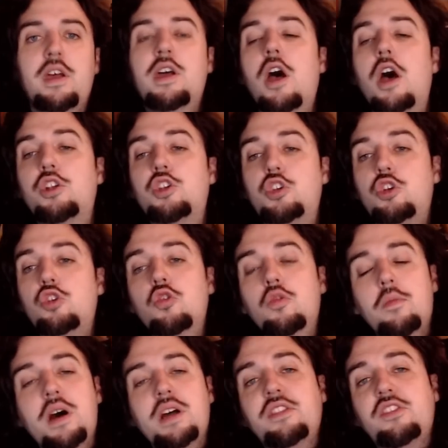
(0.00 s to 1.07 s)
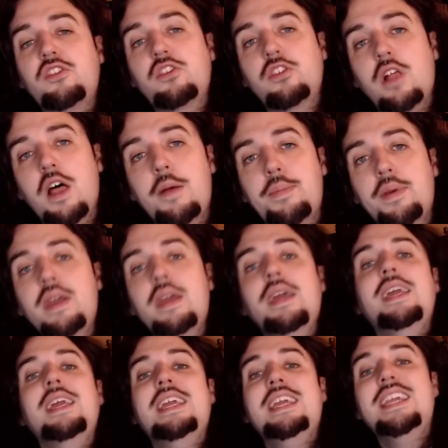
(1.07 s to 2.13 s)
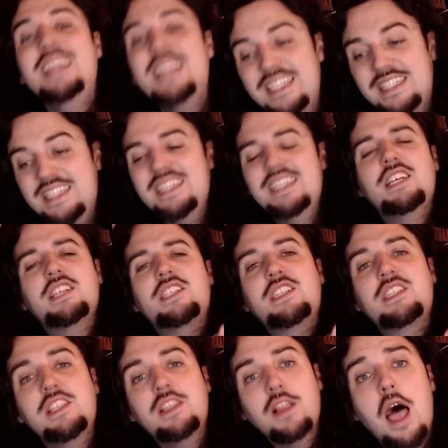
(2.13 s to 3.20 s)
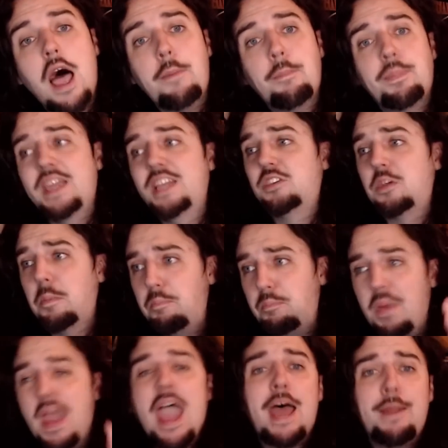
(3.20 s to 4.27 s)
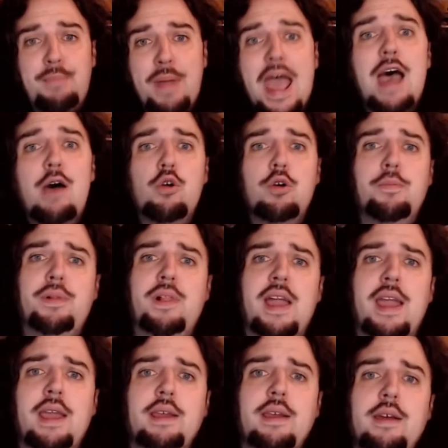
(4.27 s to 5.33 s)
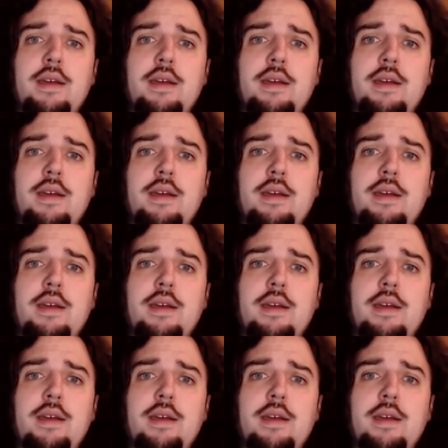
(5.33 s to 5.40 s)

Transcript: A 2-month slump isn't a slump. It's a bad power play.